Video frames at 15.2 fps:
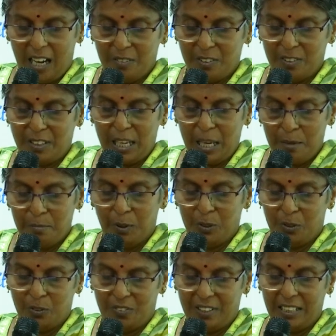I was
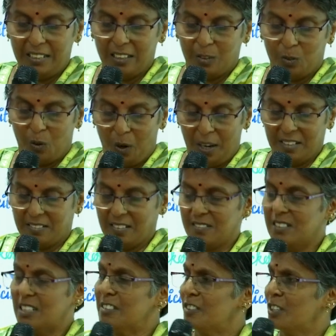able to see the
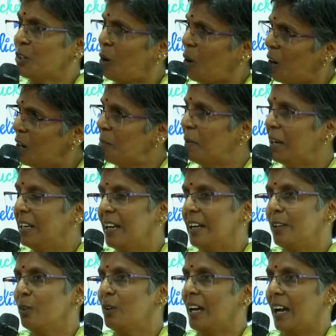coexistence in all my
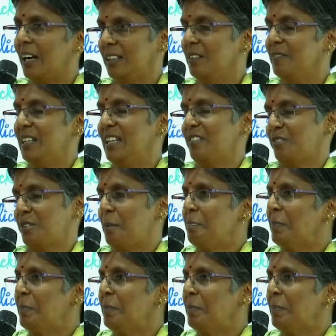day-to-day -day activities.